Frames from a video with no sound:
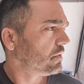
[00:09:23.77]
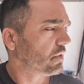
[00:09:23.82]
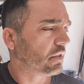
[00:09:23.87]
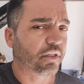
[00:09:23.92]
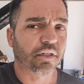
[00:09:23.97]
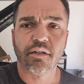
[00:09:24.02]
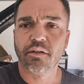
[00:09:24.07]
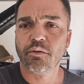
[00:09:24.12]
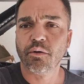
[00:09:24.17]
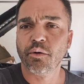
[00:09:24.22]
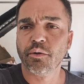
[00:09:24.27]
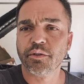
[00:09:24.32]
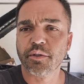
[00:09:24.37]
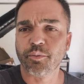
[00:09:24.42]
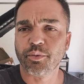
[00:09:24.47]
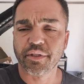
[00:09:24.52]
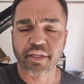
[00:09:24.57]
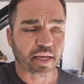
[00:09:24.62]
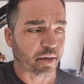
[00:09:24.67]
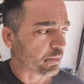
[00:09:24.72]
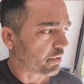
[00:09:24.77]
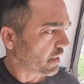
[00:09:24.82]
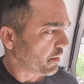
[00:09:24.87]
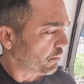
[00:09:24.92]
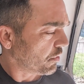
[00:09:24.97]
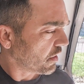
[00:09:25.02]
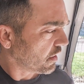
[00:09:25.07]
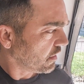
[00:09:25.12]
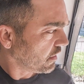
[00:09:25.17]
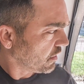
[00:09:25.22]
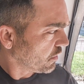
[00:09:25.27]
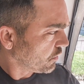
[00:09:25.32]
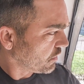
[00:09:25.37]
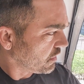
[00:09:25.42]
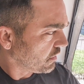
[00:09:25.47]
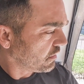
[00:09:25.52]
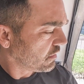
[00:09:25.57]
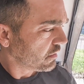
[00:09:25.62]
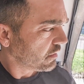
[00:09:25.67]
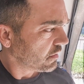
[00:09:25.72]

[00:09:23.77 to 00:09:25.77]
I don't know what was up with that, but I bought another one